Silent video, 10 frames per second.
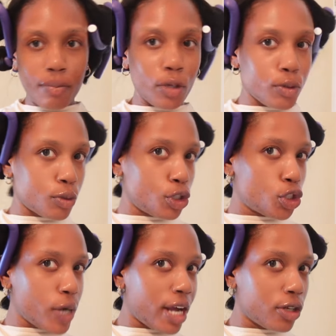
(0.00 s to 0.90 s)
There was one
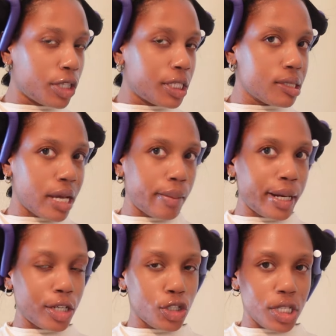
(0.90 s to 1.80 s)
straggler on side,
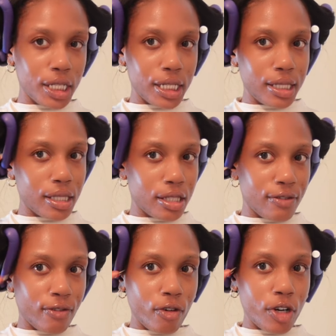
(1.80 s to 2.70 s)
but I just tucked it into
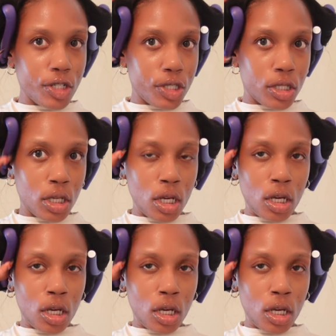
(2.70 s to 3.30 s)
this first